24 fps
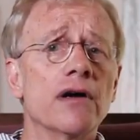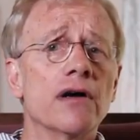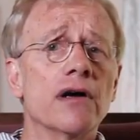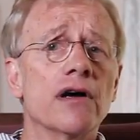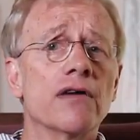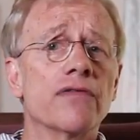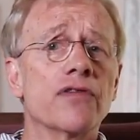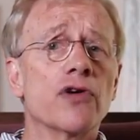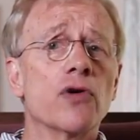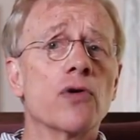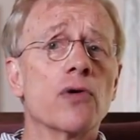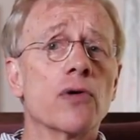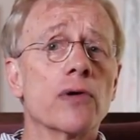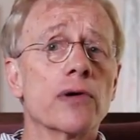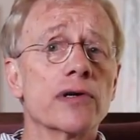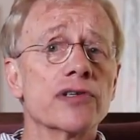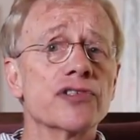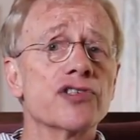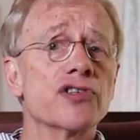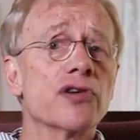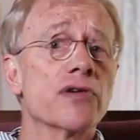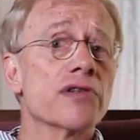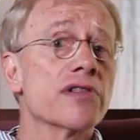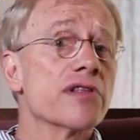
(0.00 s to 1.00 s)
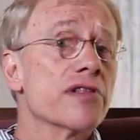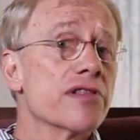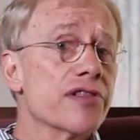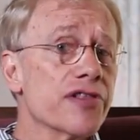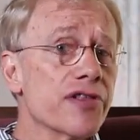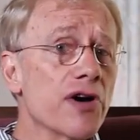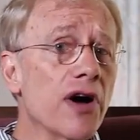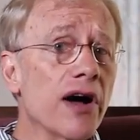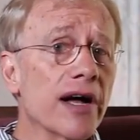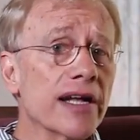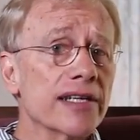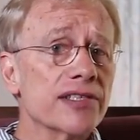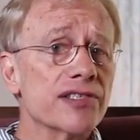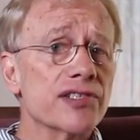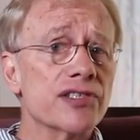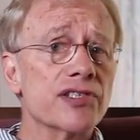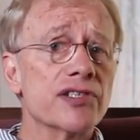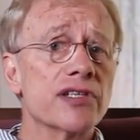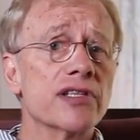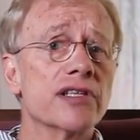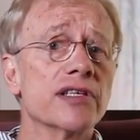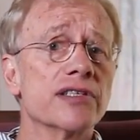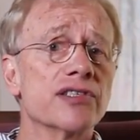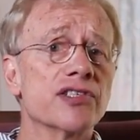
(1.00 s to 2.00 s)
of course, are the thoughts
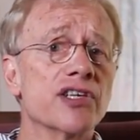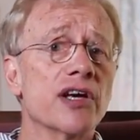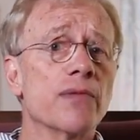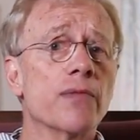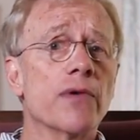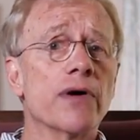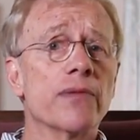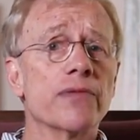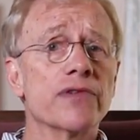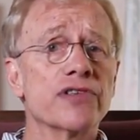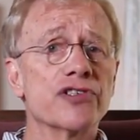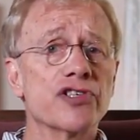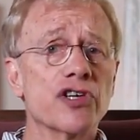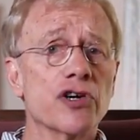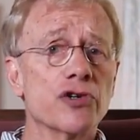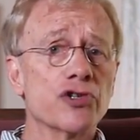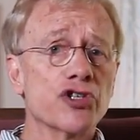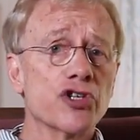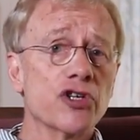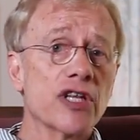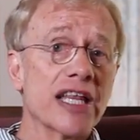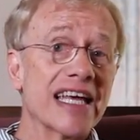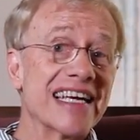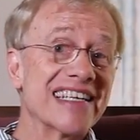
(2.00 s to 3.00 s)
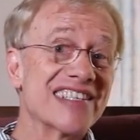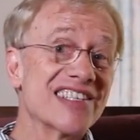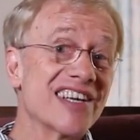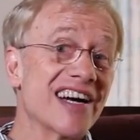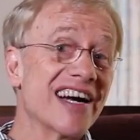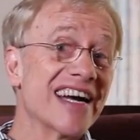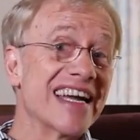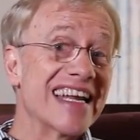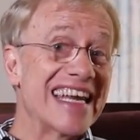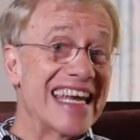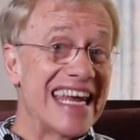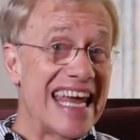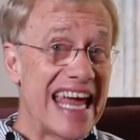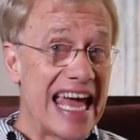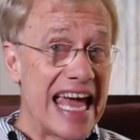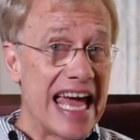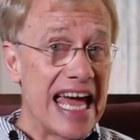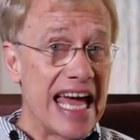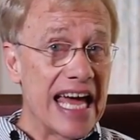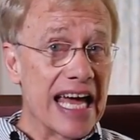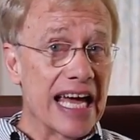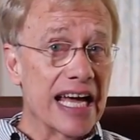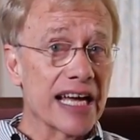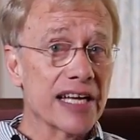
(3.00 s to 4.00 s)
that someone with social anxiety
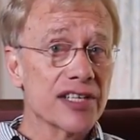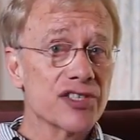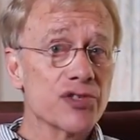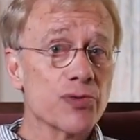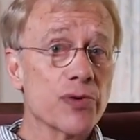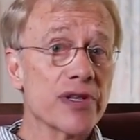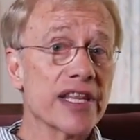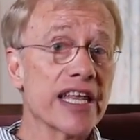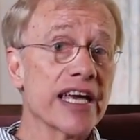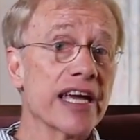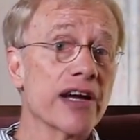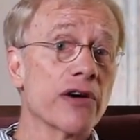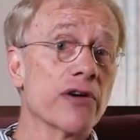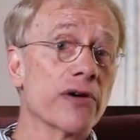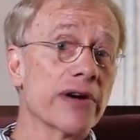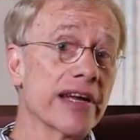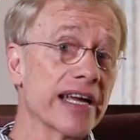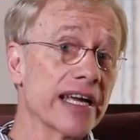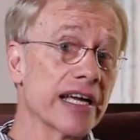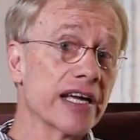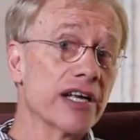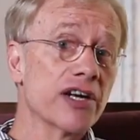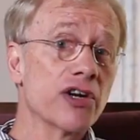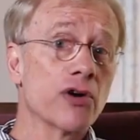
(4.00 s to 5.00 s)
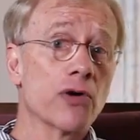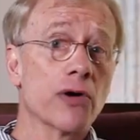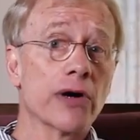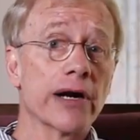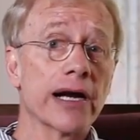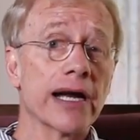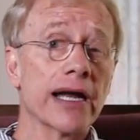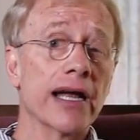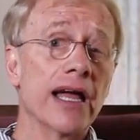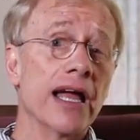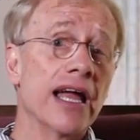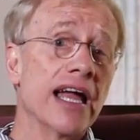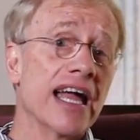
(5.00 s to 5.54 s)
has when they are in or